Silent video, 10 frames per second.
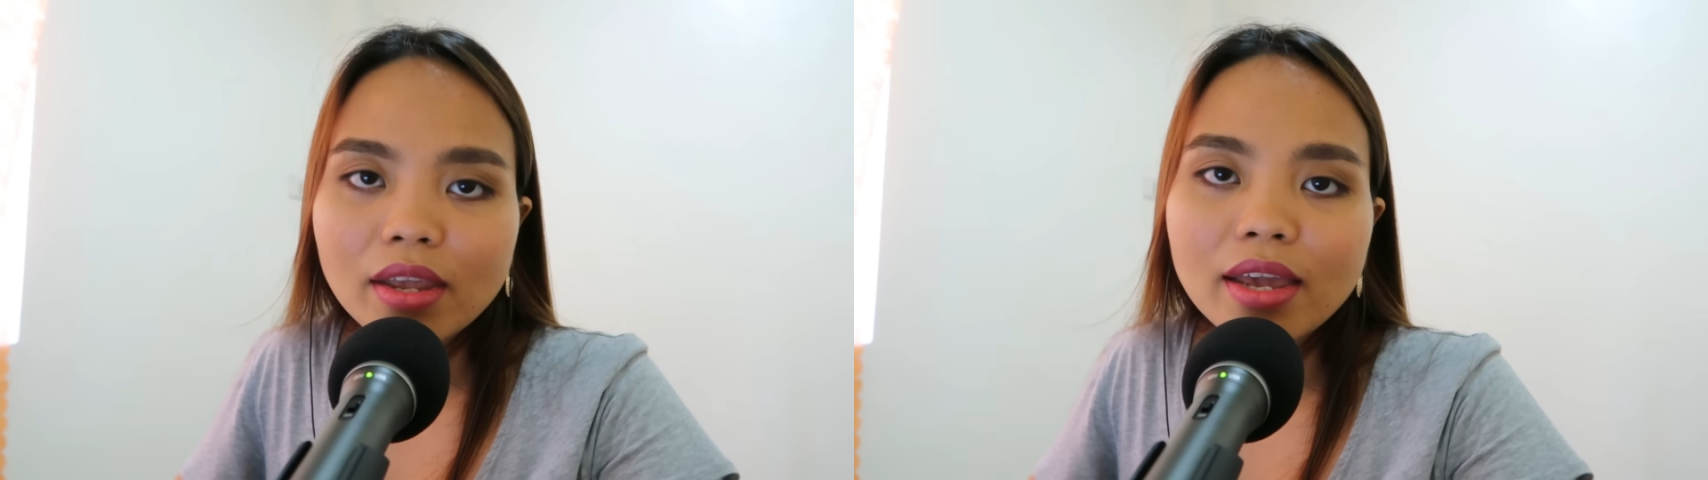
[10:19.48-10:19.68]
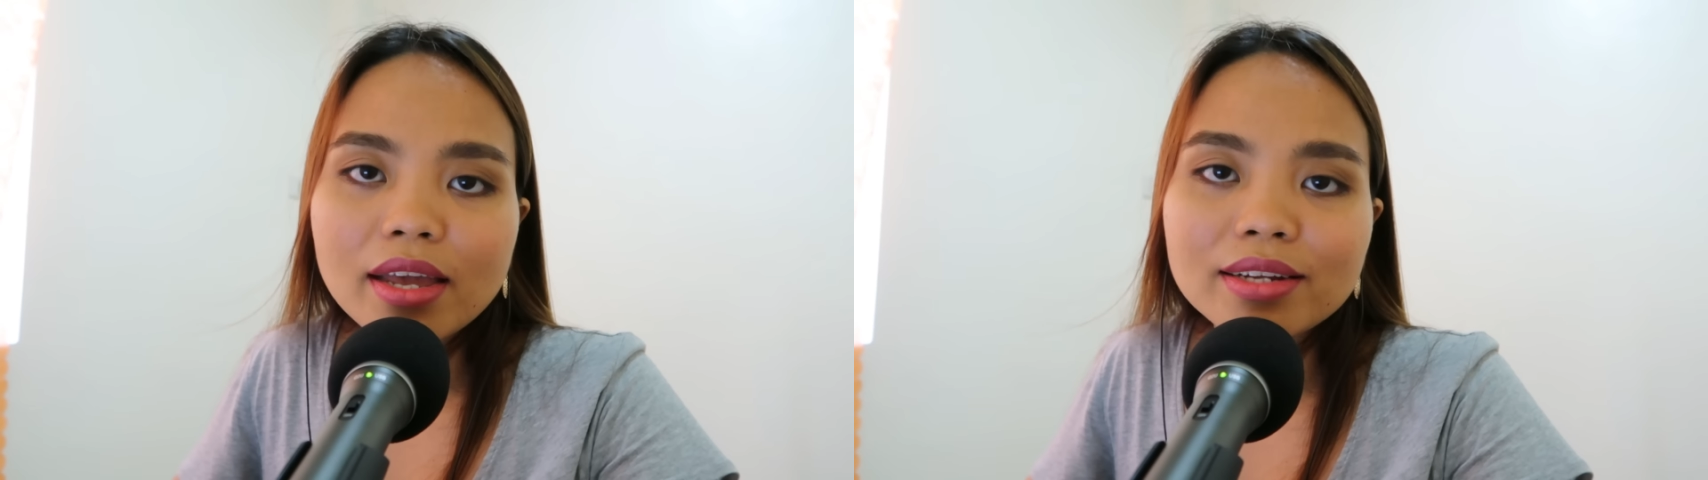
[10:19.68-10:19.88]

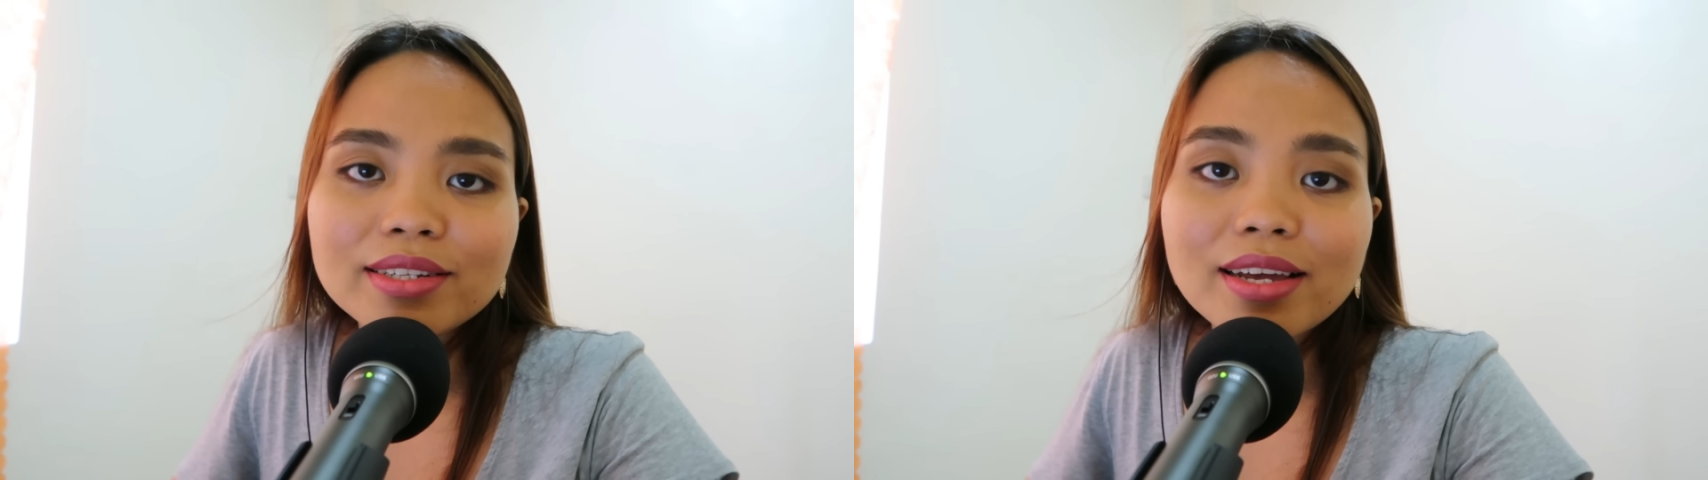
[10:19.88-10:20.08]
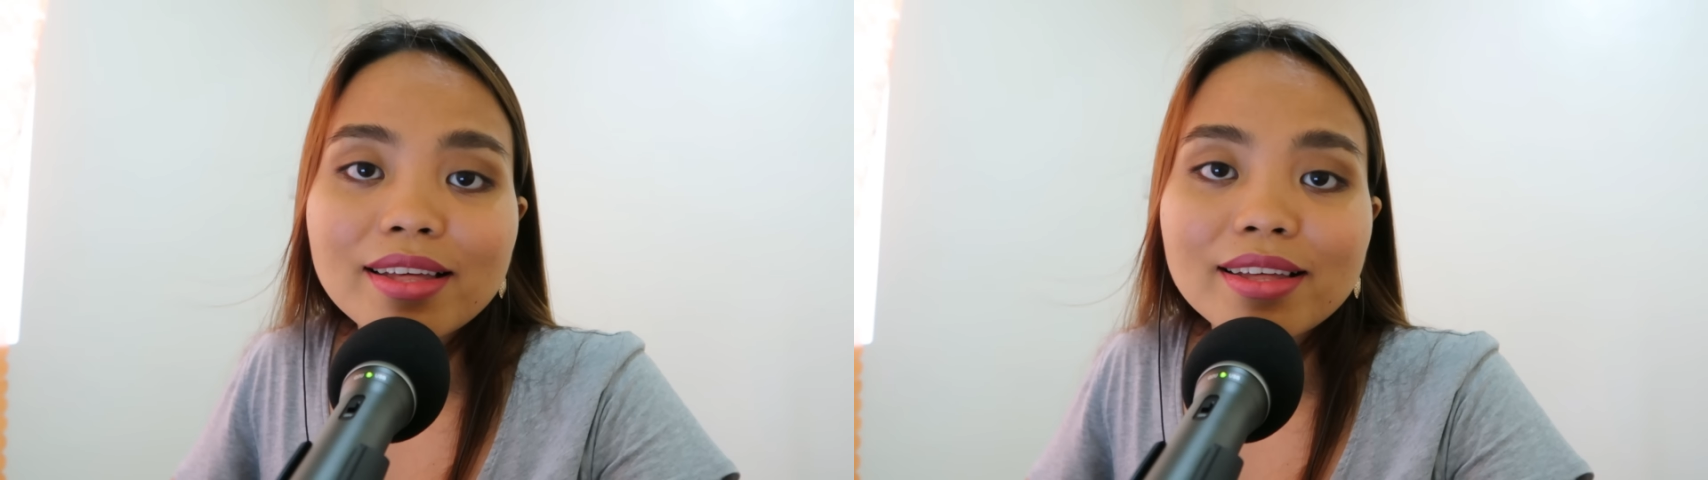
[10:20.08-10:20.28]

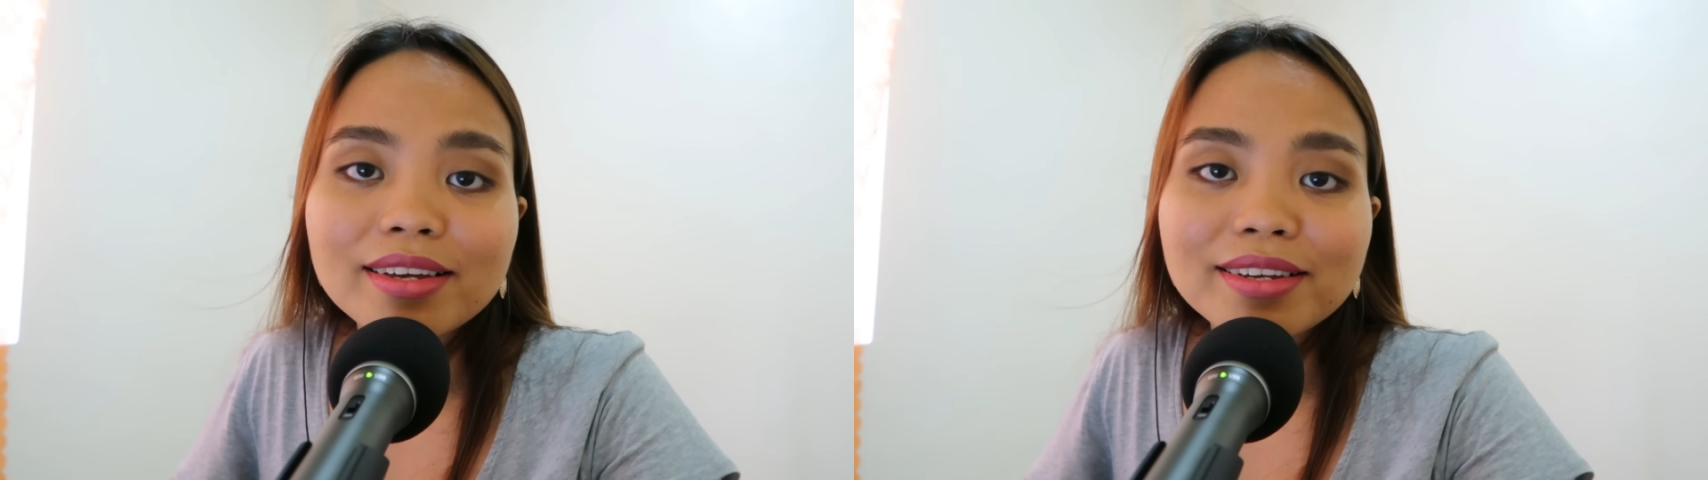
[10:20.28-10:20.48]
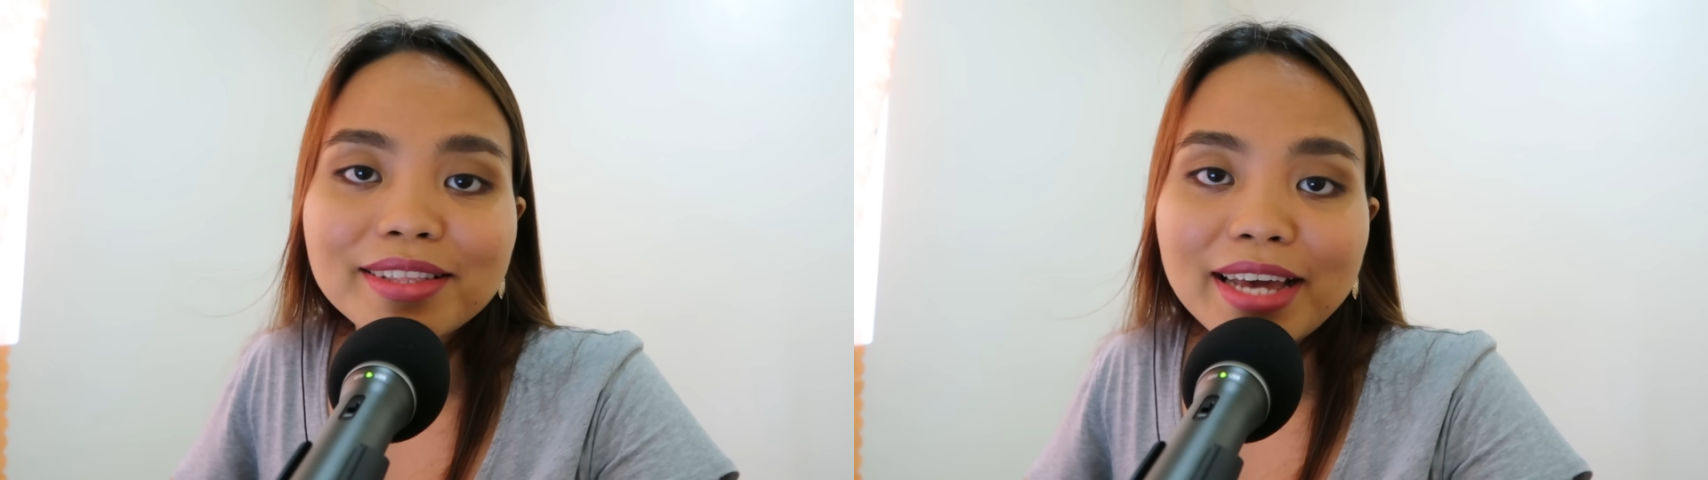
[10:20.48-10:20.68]
And
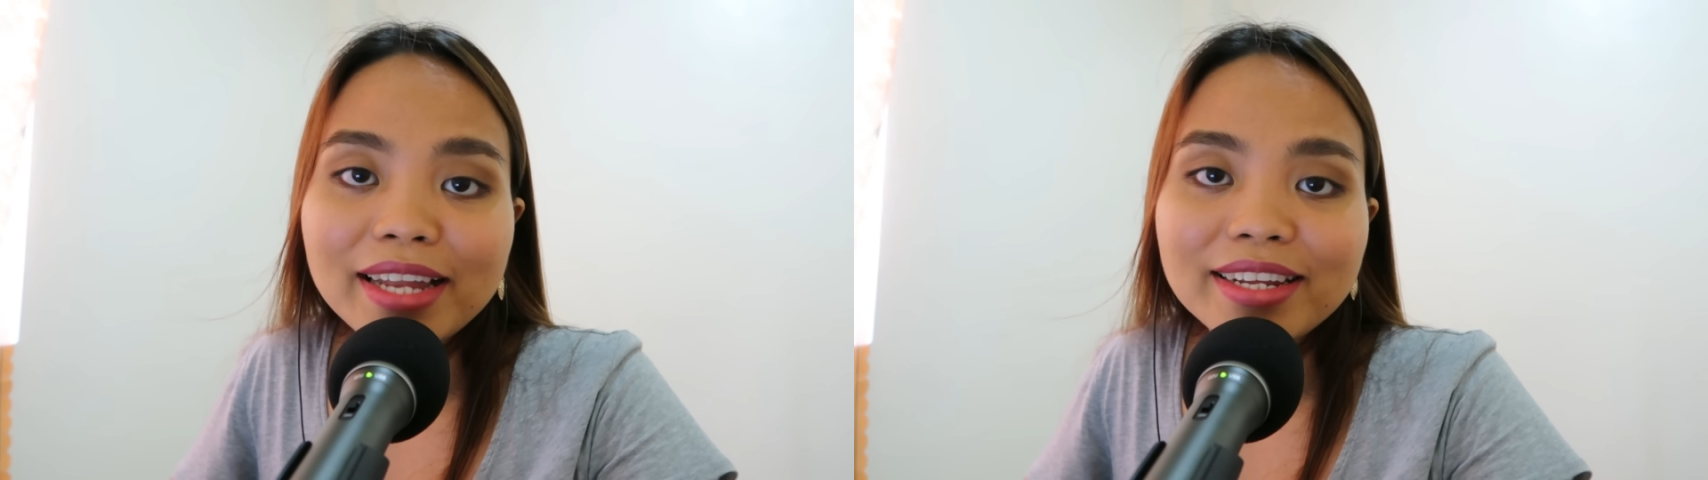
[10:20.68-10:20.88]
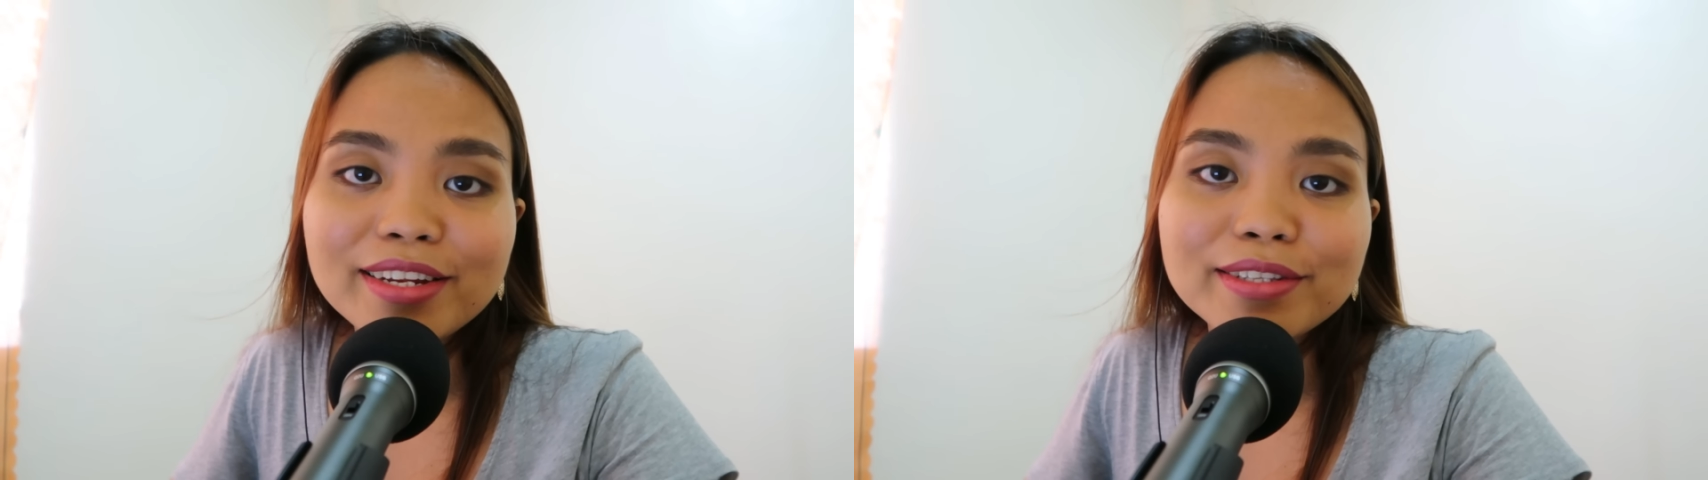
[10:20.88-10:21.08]

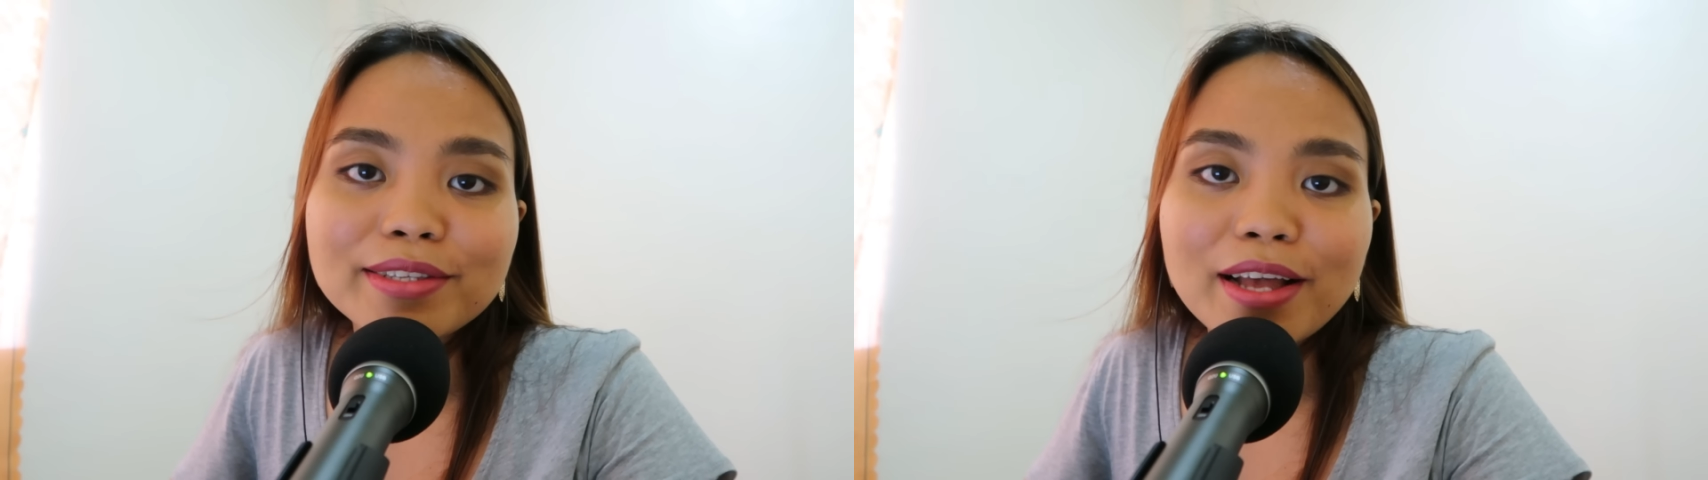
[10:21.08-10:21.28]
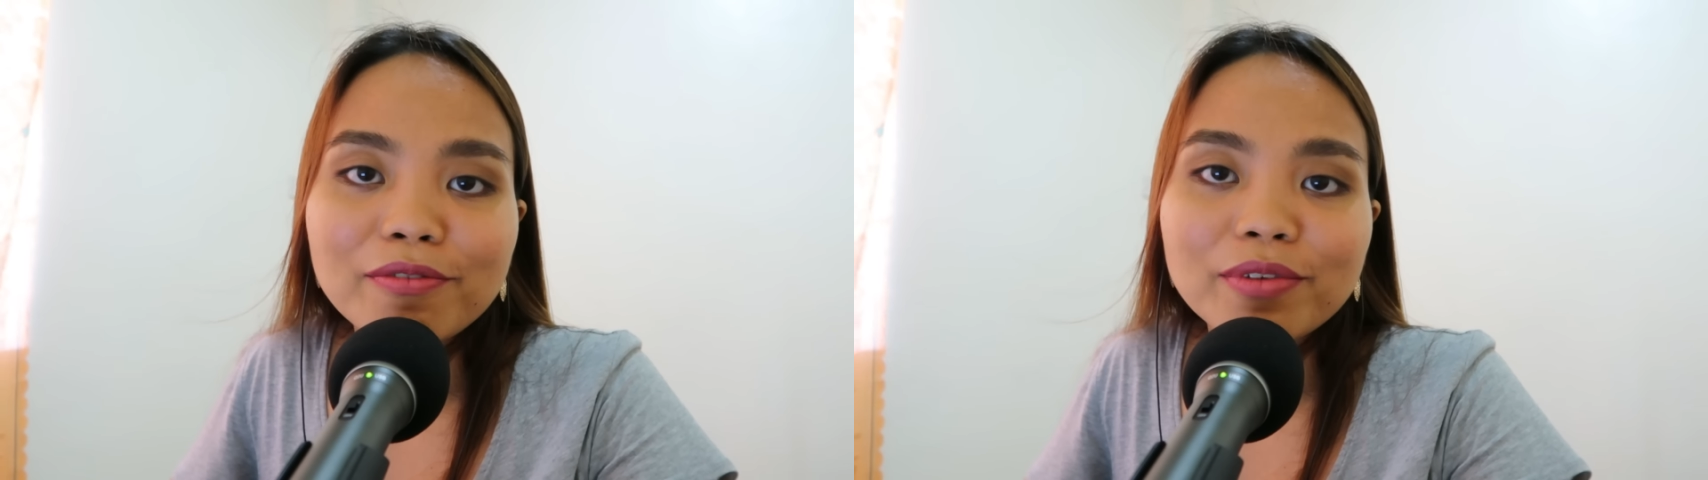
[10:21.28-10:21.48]
that in
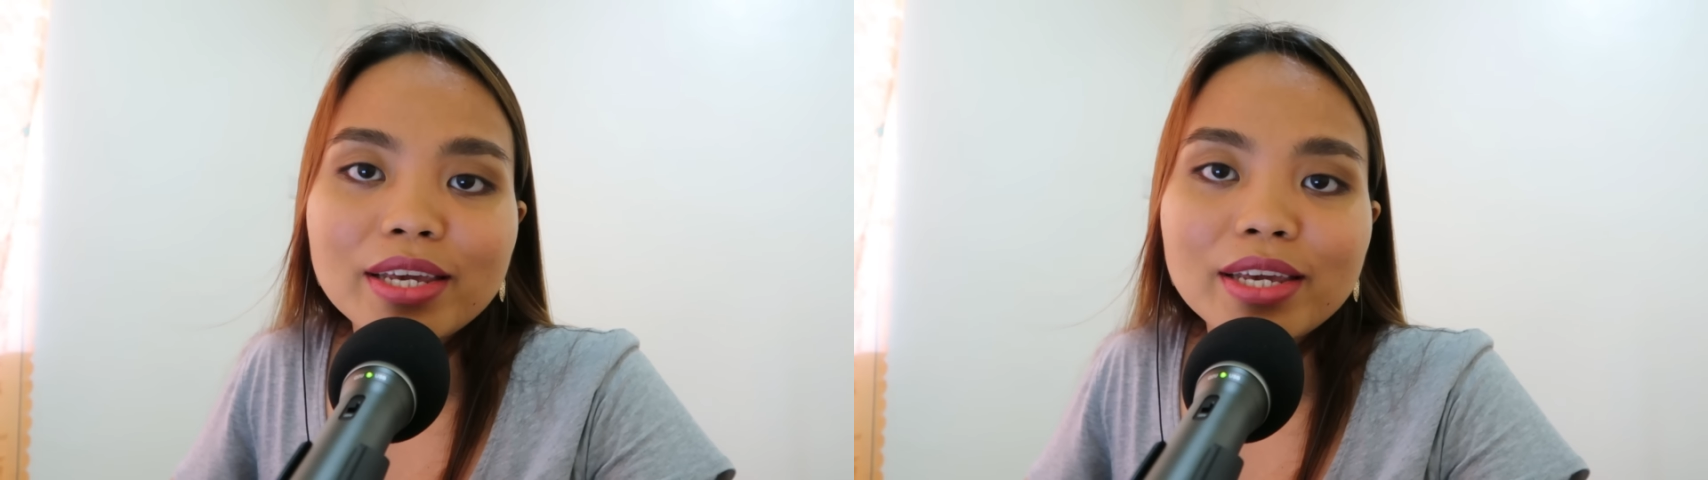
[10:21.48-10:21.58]
itself